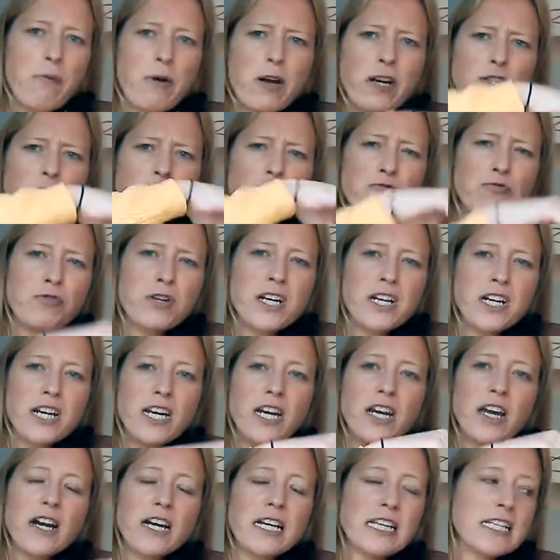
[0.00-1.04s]
works really
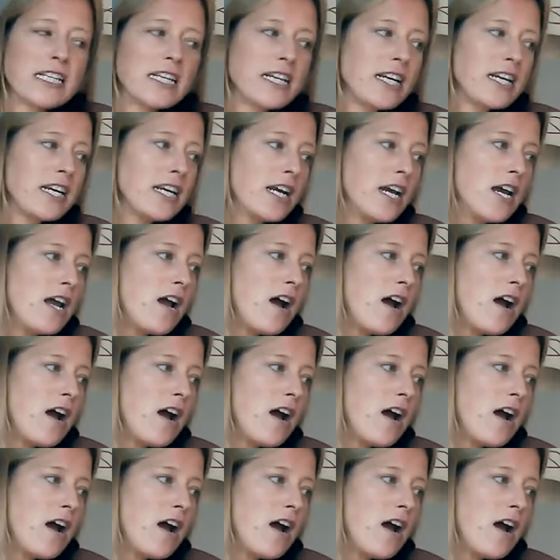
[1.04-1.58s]
nicely.